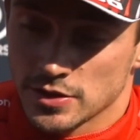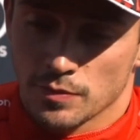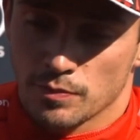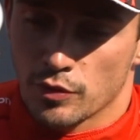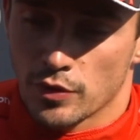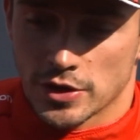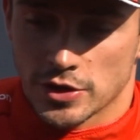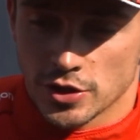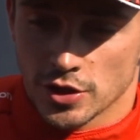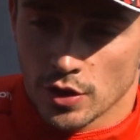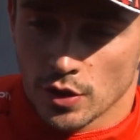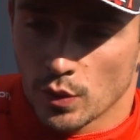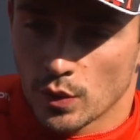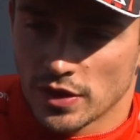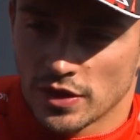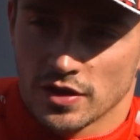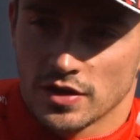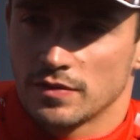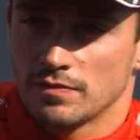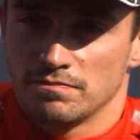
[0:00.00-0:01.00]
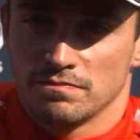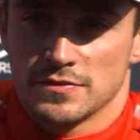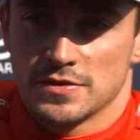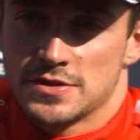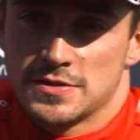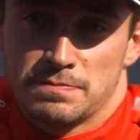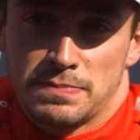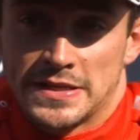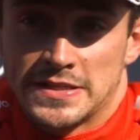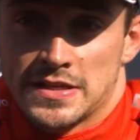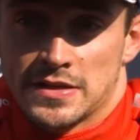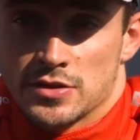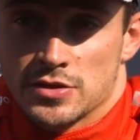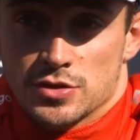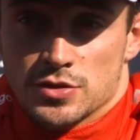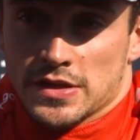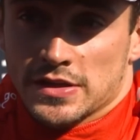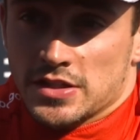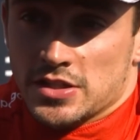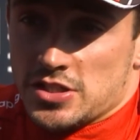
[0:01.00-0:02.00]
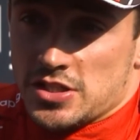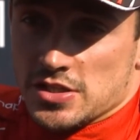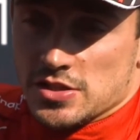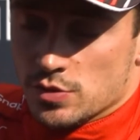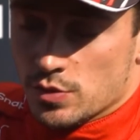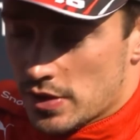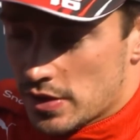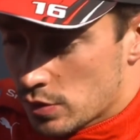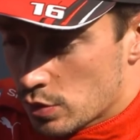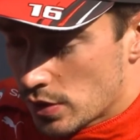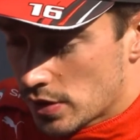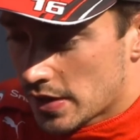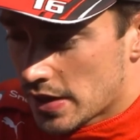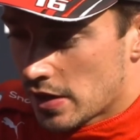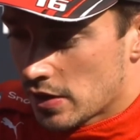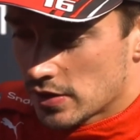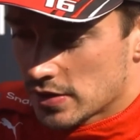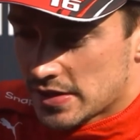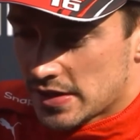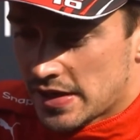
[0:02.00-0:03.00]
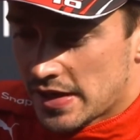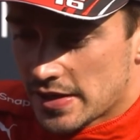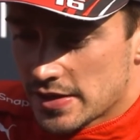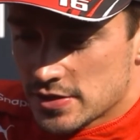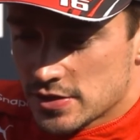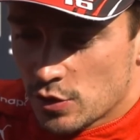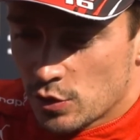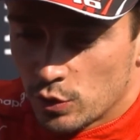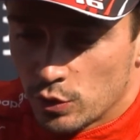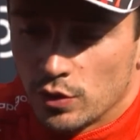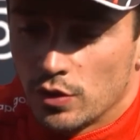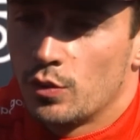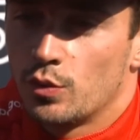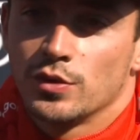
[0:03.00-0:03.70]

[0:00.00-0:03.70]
pressure with splitting the strategies with Carlos and I, so we'll